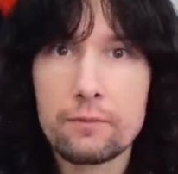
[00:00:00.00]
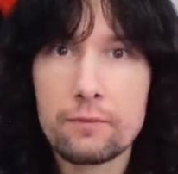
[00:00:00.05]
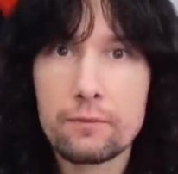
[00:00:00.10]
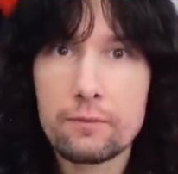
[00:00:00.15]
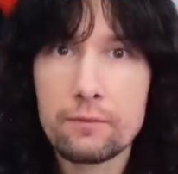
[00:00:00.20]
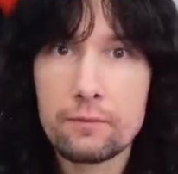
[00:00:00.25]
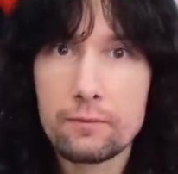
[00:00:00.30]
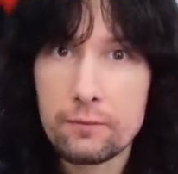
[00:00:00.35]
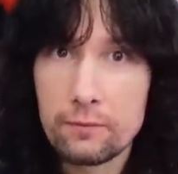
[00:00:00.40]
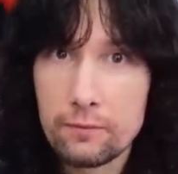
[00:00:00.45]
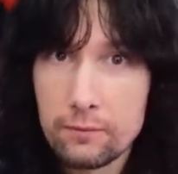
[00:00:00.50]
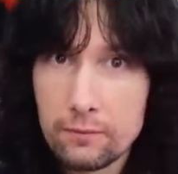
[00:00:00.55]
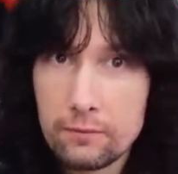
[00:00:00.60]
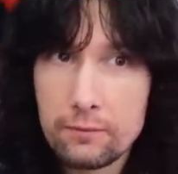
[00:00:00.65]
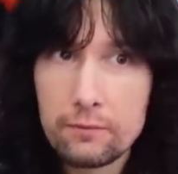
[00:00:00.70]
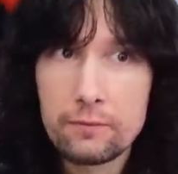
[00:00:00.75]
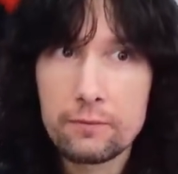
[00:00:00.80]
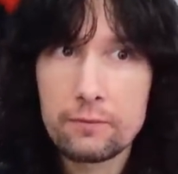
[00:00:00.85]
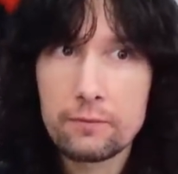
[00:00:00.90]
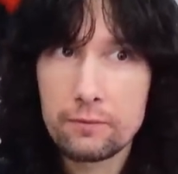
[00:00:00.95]

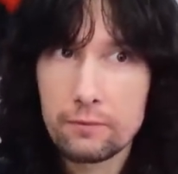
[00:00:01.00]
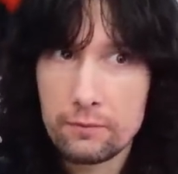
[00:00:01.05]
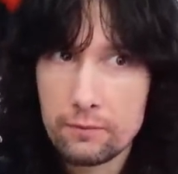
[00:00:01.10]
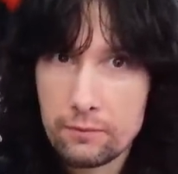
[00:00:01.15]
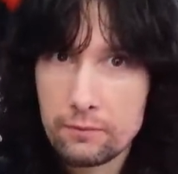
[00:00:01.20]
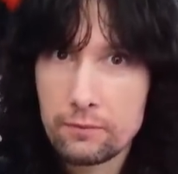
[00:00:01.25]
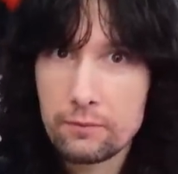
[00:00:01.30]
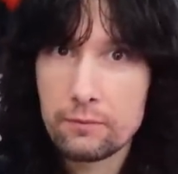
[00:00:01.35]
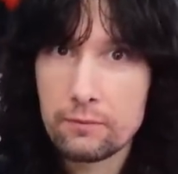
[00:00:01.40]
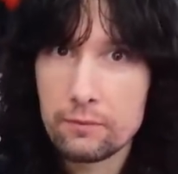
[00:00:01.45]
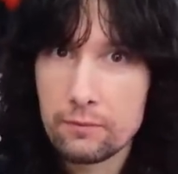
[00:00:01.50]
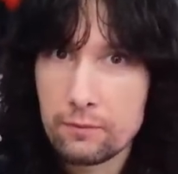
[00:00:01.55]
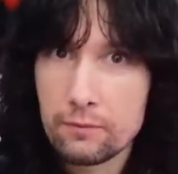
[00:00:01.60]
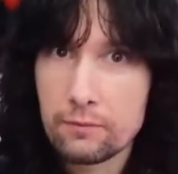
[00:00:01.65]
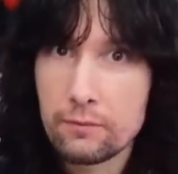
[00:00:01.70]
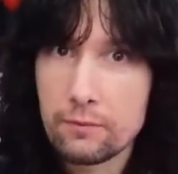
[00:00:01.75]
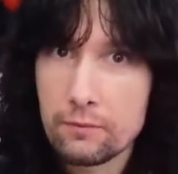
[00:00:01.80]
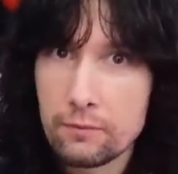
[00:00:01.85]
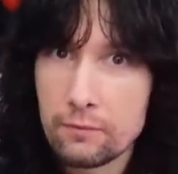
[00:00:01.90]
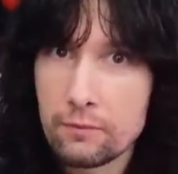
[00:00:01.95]

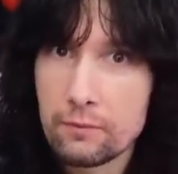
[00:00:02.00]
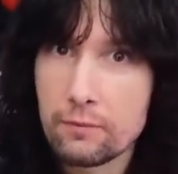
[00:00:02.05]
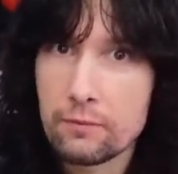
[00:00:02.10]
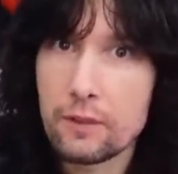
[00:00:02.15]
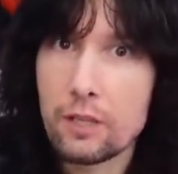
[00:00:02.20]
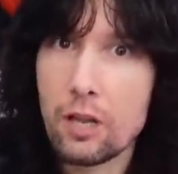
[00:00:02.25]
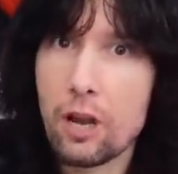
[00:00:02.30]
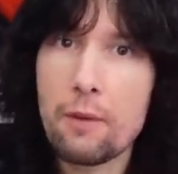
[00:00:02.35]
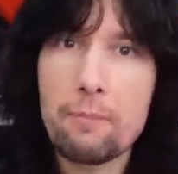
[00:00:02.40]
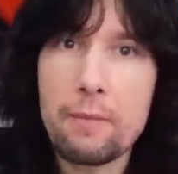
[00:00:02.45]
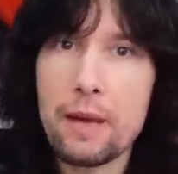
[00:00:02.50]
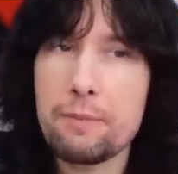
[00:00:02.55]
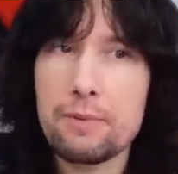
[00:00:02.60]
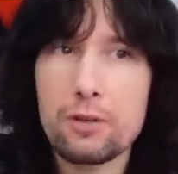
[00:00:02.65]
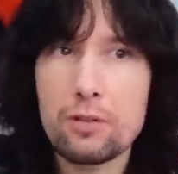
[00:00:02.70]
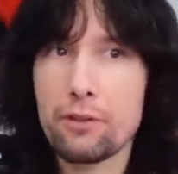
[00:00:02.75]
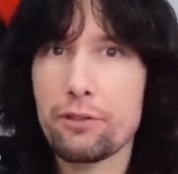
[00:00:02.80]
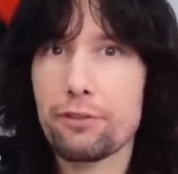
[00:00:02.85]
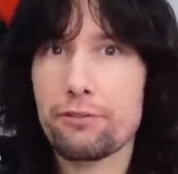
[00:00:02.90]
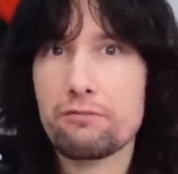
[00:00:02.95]
and maybe
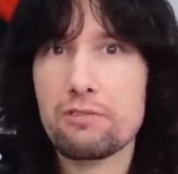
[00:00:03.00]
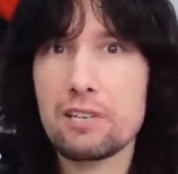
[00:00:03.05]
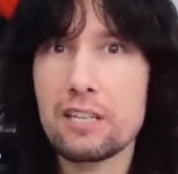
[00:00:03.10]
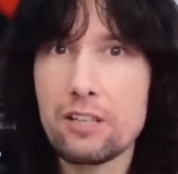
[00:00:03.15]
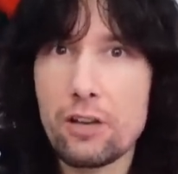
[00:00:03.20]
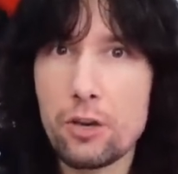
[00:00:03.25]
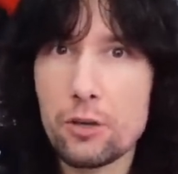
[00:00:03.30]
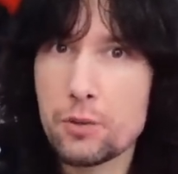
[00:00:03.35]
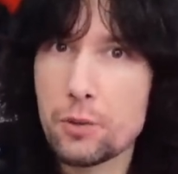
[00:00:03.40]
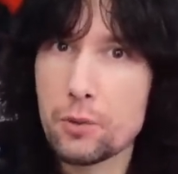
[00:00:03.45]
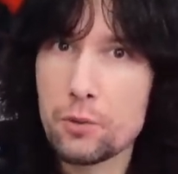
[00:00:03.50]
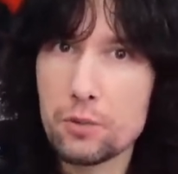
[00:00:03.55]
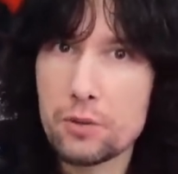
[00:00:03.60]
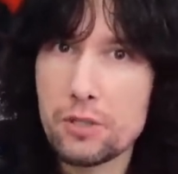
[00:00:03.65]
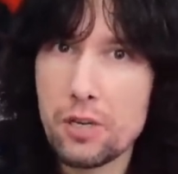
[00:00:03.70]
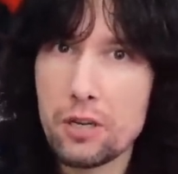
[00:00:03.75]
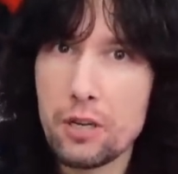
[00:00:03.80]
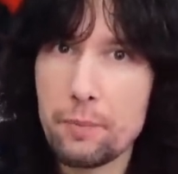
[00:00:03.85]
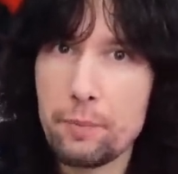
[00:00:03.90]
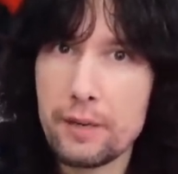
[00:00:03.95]
doing three notes with
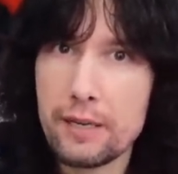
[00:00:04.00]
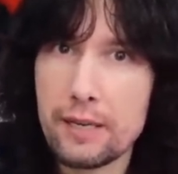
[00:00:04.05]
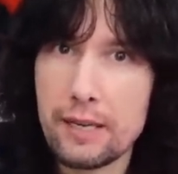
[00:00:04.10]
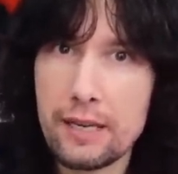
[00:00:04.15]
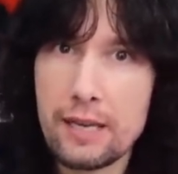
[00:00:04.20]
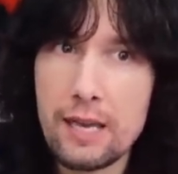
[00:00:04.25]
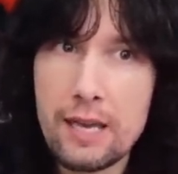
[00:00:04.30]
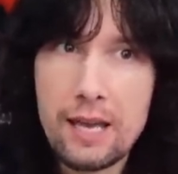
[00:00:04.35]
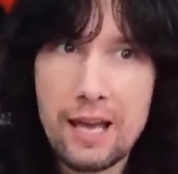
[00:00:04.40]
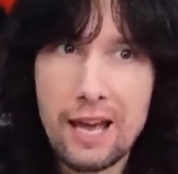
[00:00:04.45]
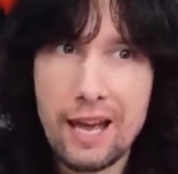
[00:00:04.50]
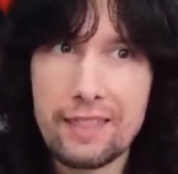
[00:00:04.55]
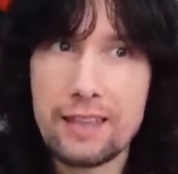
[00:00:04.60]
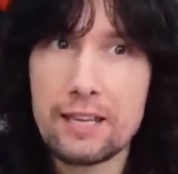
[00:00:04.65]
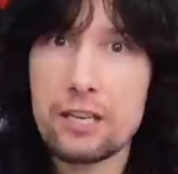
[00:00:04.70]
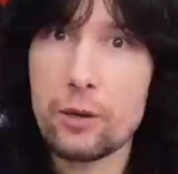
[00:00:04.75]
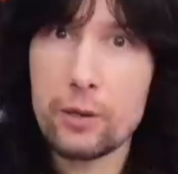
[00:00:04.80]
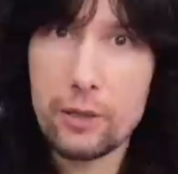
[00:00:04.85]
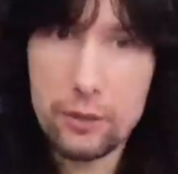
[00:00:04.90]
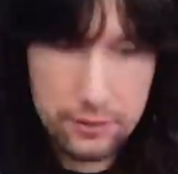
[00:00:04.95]
alternate picking, and then
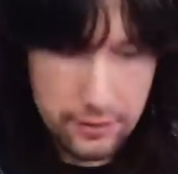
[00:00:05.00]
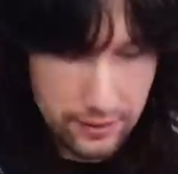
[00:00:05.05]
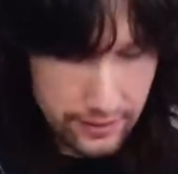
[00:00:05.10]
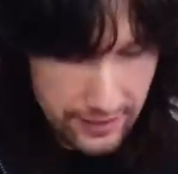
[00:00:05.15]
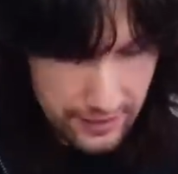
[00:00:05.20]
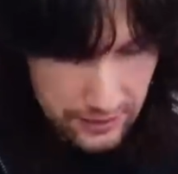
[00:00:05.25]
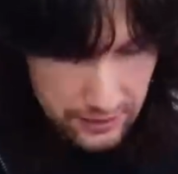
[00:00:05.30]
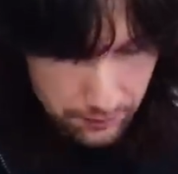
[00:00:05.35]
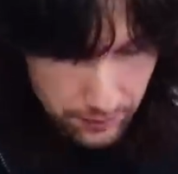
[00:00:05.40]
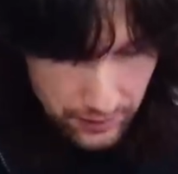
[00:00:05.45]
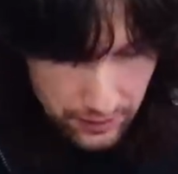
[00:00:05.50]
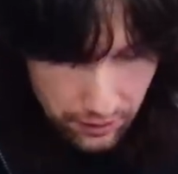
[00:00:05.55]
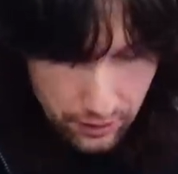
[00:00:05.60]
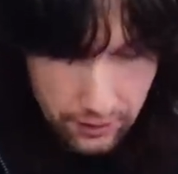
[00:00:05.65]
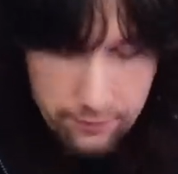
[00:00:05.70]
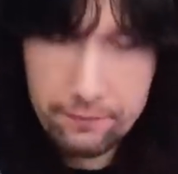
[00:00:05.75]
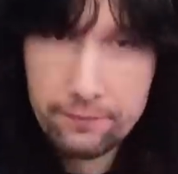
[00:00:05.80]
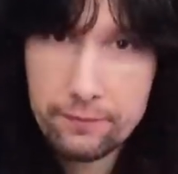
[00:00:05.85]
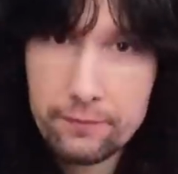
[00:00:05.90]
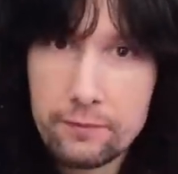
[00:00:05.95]
going on to the next bit and
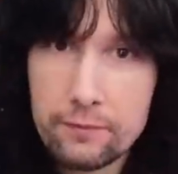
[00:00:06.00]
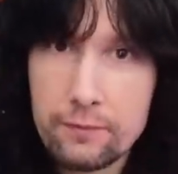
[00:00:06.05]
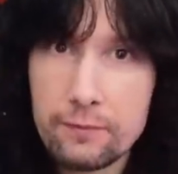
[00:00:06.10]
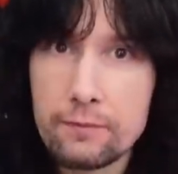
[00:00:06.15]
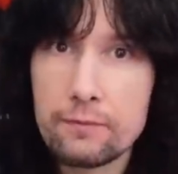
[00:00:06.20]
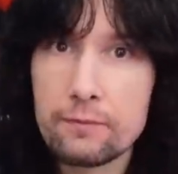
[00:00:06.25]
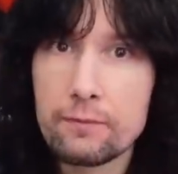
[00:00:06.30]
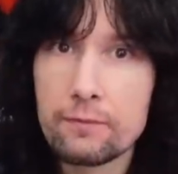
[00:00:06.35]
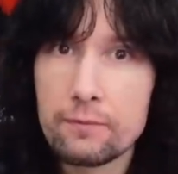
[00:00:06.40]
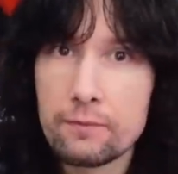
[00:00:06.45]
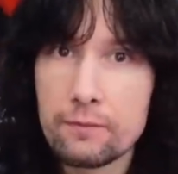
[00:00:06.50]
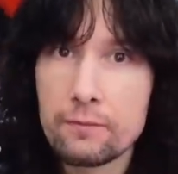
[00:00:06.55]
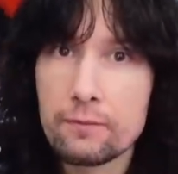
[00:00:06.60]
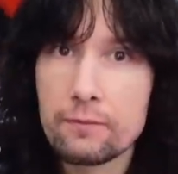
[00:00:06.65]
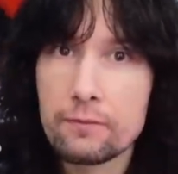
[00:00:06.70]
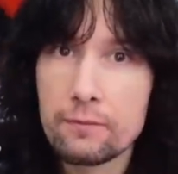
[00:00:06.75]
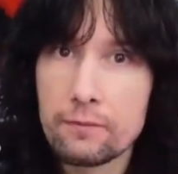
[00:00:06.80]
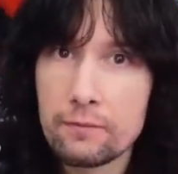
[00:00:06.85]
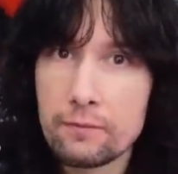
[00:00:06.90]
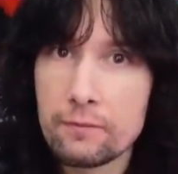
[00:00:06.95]
going,
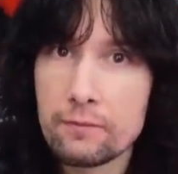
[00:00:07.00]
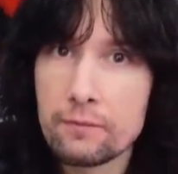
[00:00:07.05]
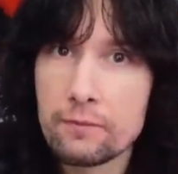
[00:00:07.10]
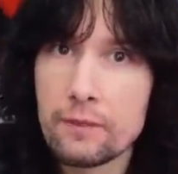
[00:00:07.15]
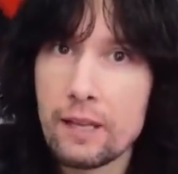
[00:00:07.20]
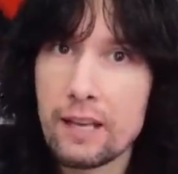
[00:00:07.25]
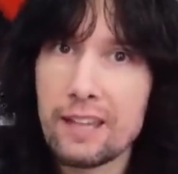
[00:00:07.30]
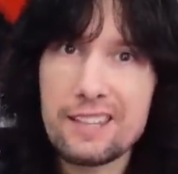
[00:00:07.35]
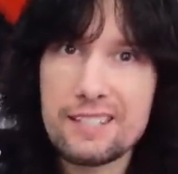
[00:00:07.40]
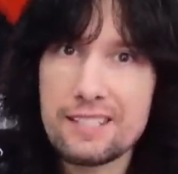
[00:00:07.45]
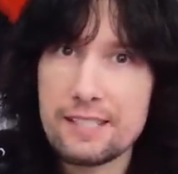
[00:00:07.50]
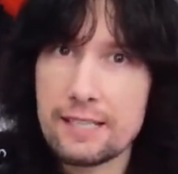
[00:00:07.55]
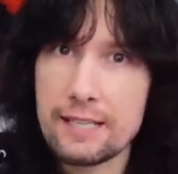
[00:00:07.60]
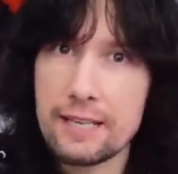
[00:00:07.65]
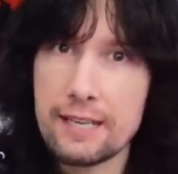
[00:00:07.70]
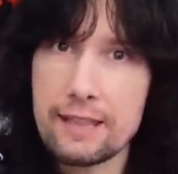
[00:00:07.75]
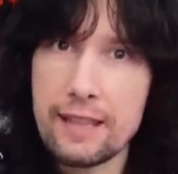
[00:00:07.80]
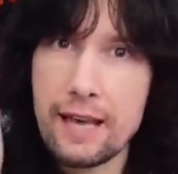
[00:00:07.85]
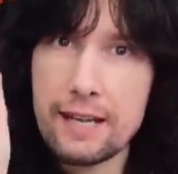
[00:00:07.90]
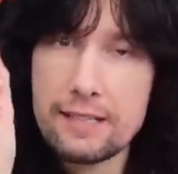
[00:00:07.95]
and then
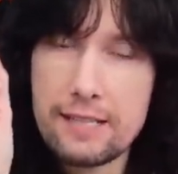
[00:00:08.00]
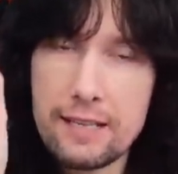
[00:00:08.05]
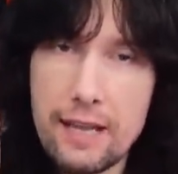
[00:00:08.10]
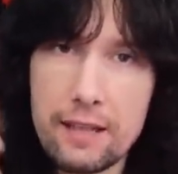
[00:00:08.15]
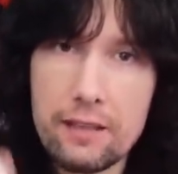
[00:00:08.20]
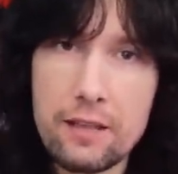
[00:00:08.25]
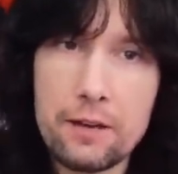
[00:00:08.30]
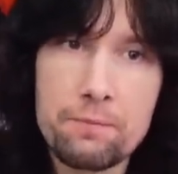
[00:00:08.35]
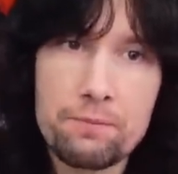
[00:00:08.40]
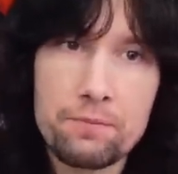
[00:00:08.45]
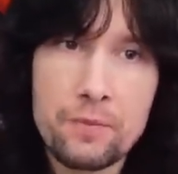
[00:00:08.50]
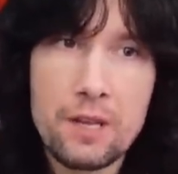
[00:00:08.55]
sticking that together.